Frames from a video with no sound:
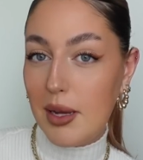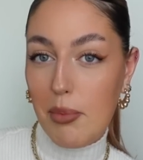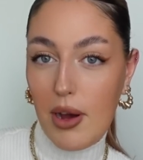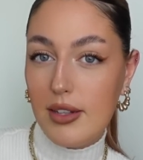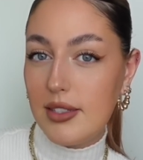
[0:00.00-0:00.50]
a
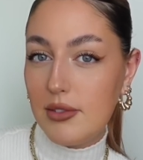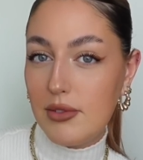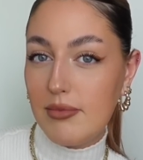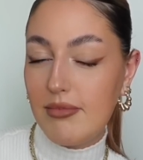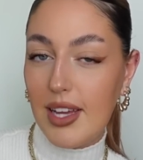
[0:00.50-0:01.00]

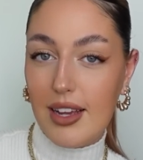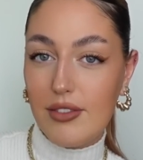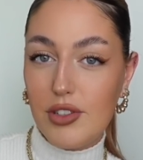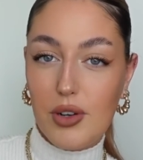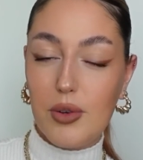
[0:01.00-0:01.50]
personal thing
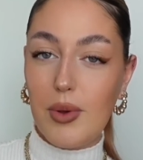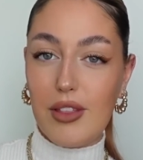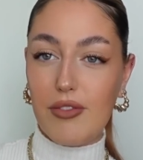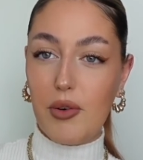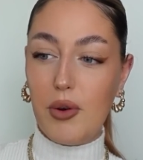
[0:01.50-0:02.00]
I've struggled
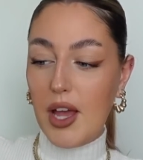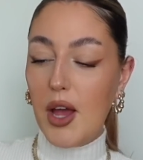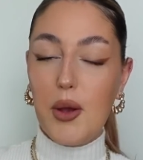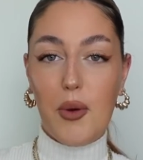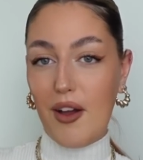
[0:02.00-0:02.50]
with for
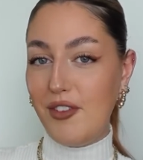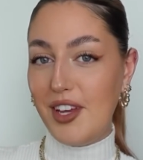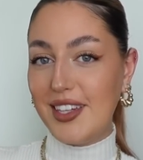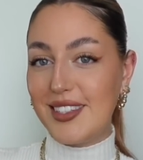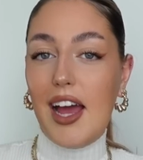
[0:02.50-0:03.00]
quite a few
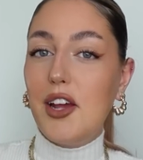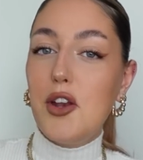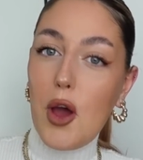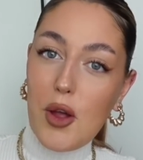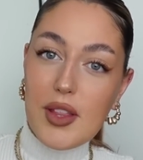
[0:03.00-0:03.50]
years. And I
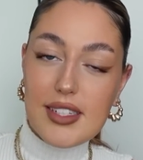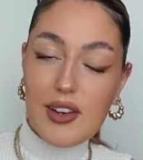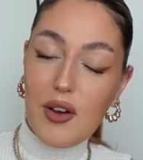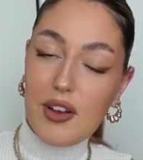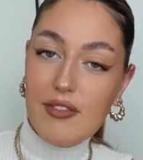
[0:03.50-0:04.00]
know there's a
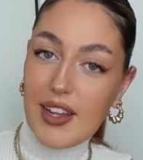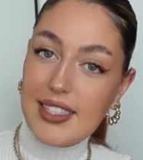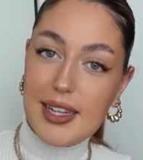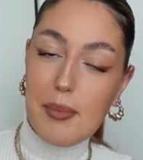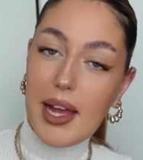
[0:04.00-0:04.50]
lot of
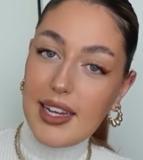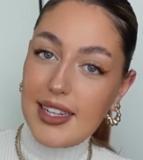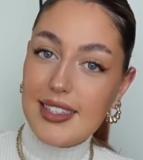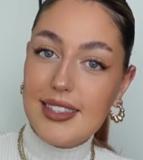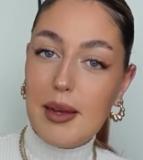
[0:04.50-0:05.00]
conflicting
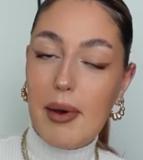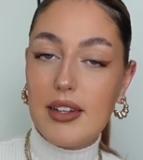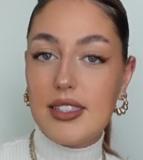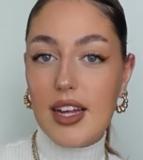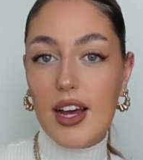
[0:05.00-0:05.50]
opinions
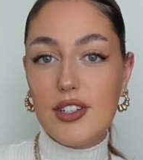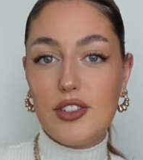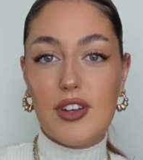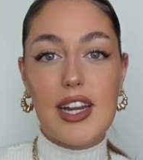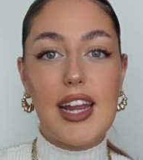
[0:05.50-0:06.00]
about
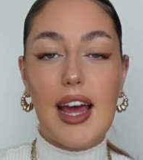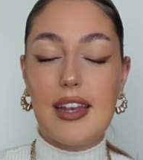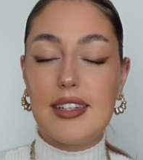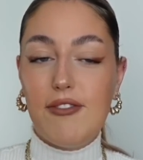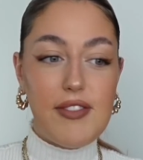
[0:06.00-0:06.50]
surgery
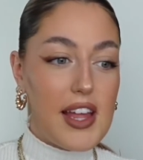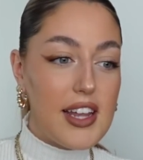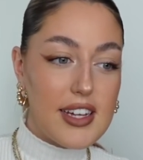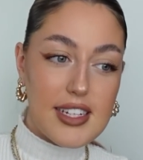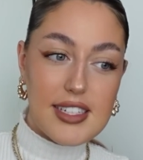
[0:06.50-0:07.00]
and
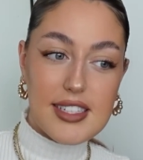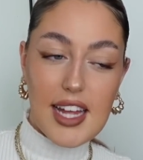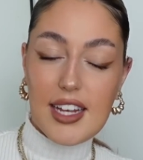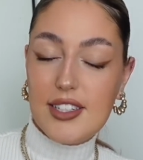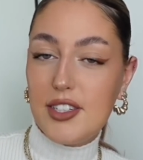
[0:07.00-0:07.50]
fillers
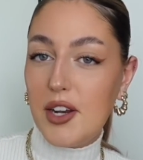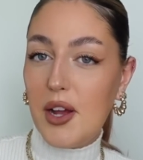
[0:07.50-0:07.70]
and, you